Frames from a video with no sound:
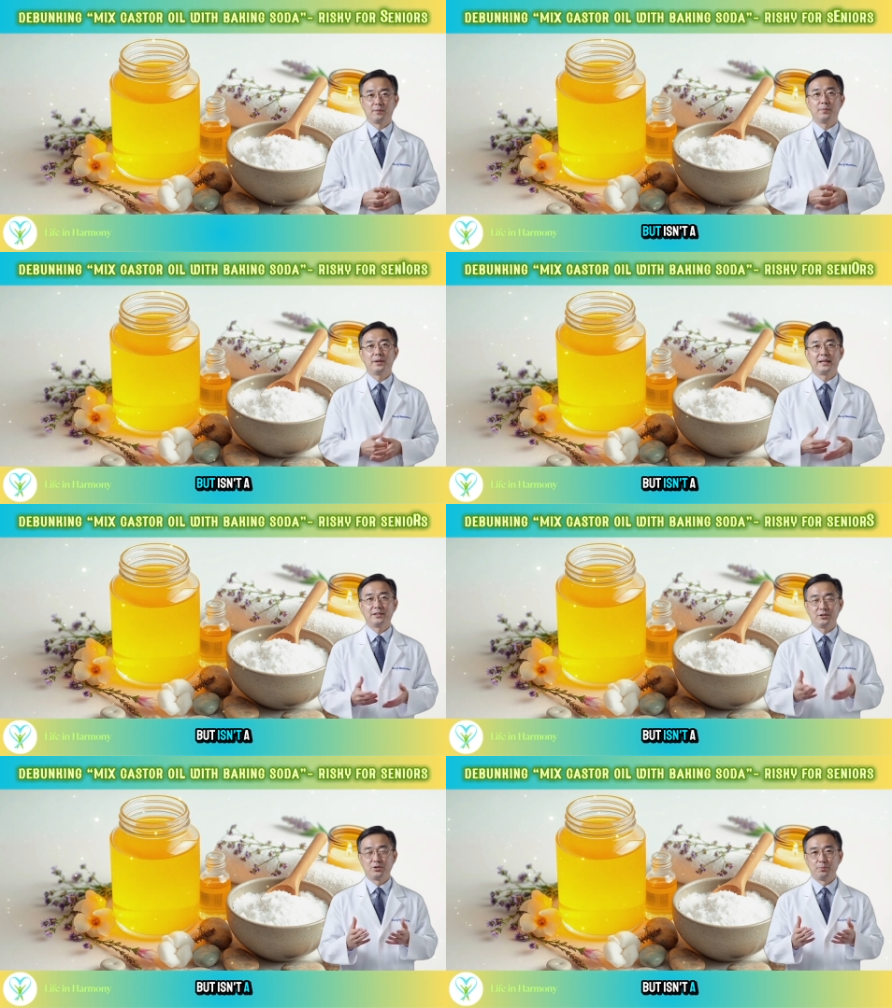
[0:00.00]
but
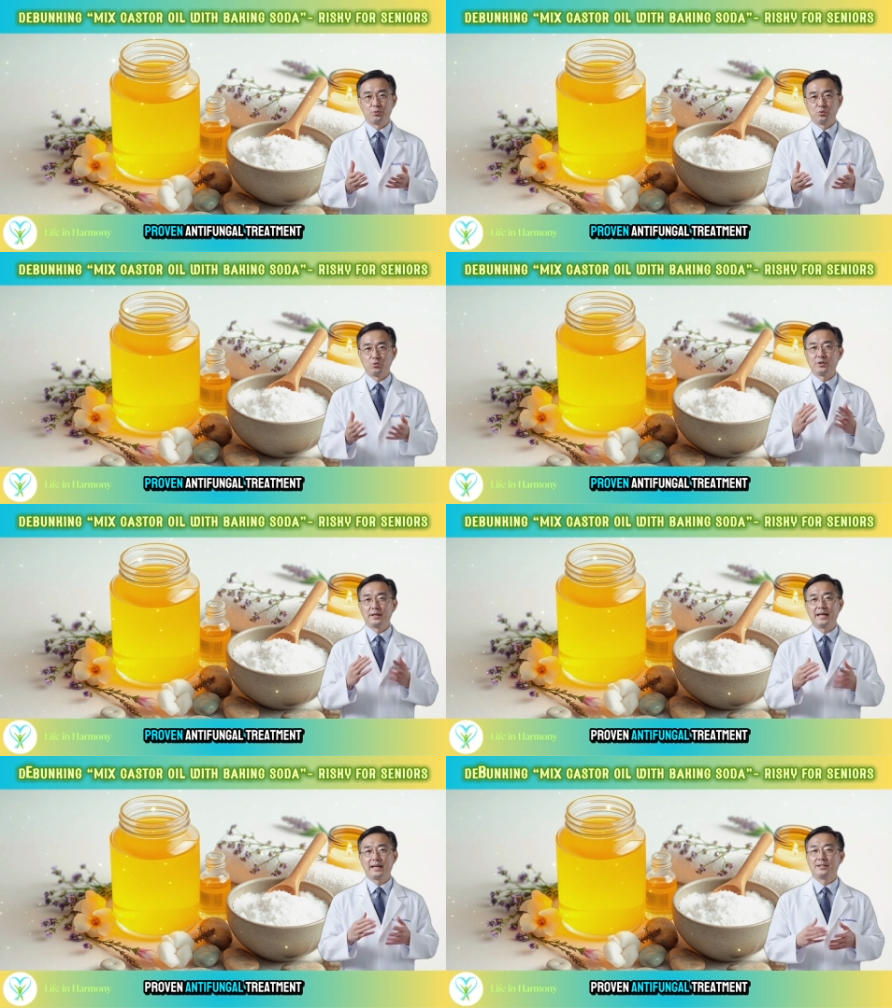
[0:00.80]
isn't a proven
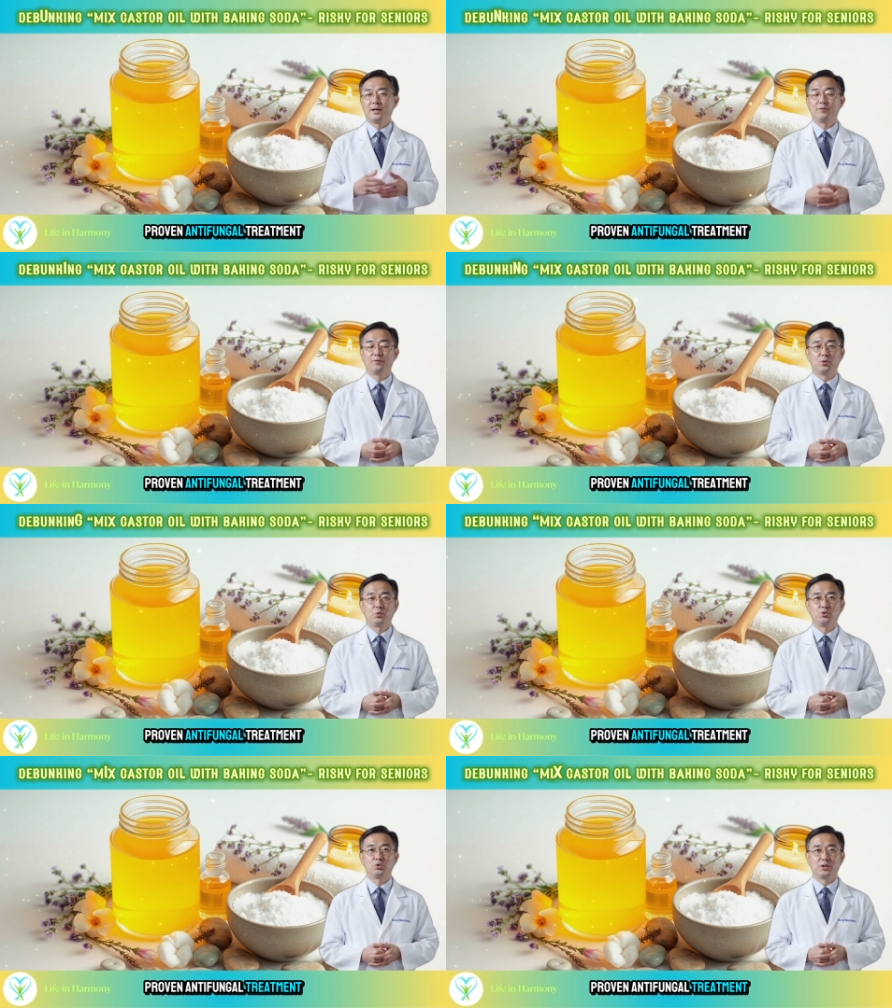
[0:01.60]

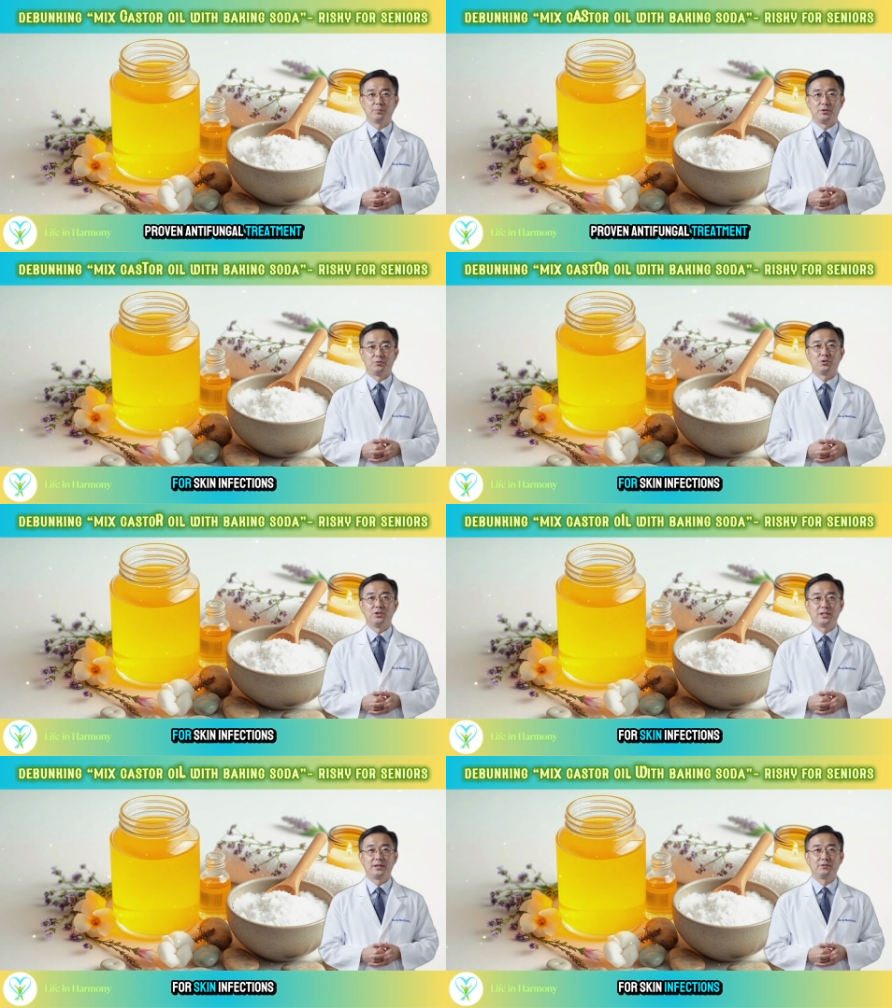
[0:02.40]
antifungal treatment for
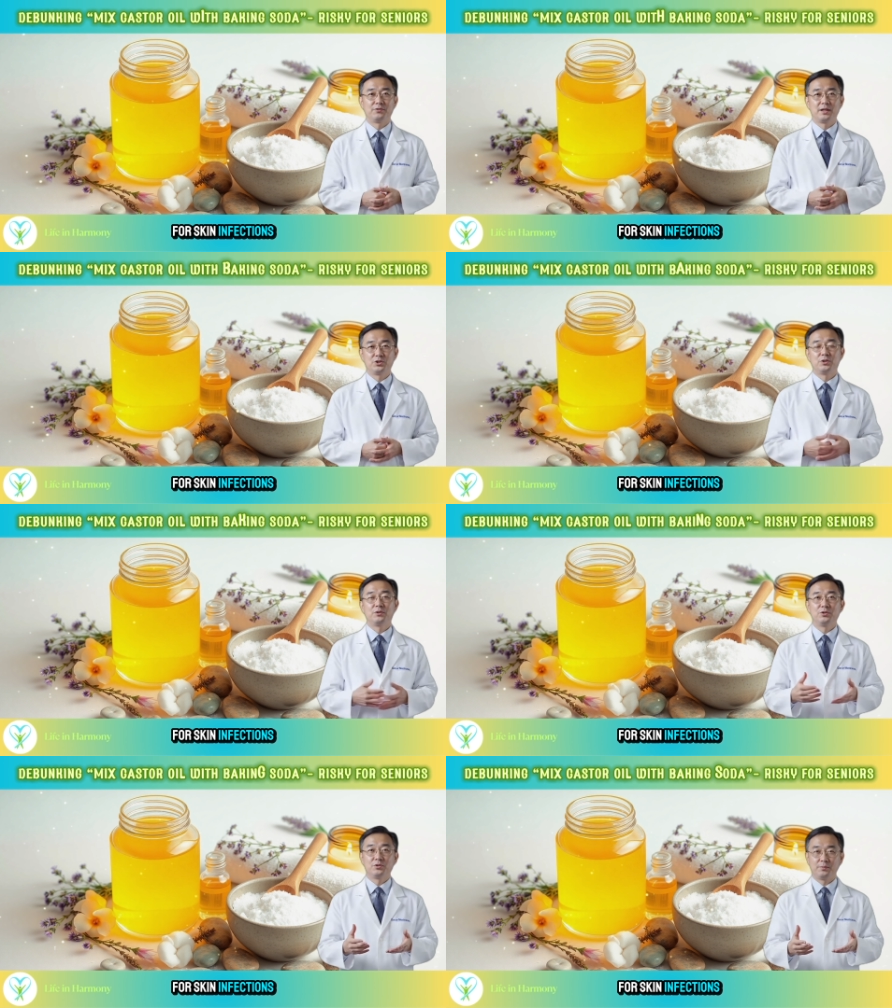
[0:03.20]
skin
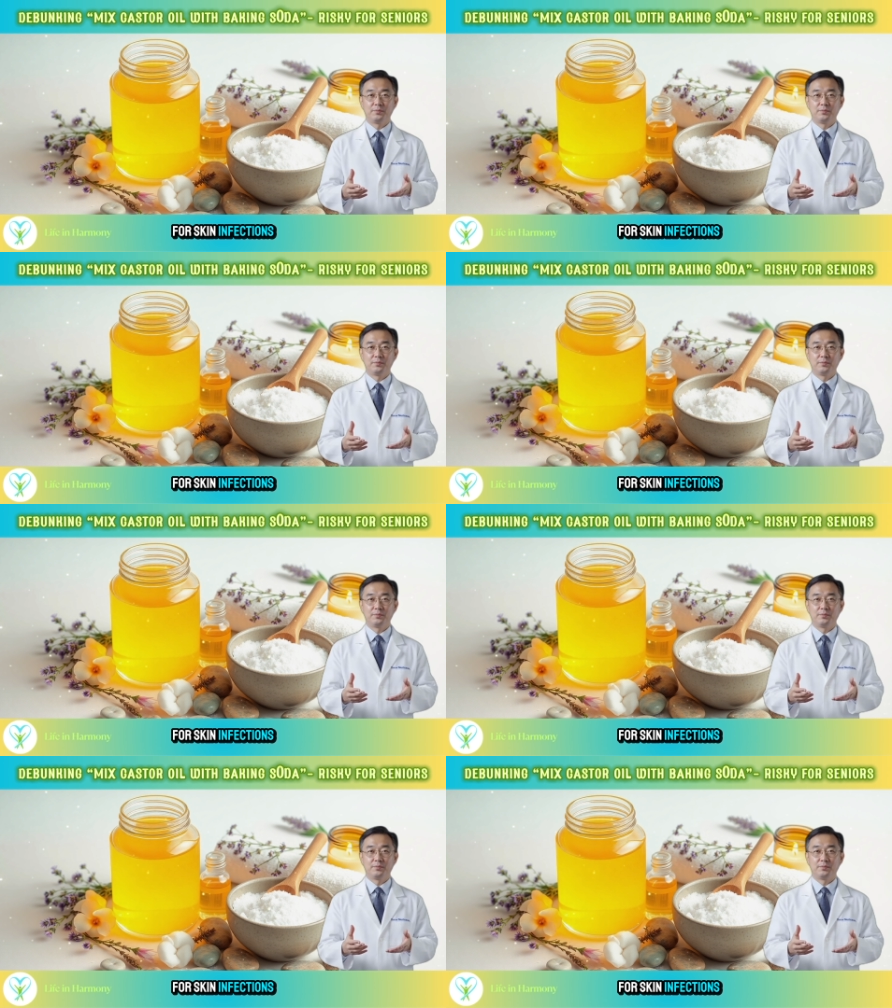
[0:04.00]
infections.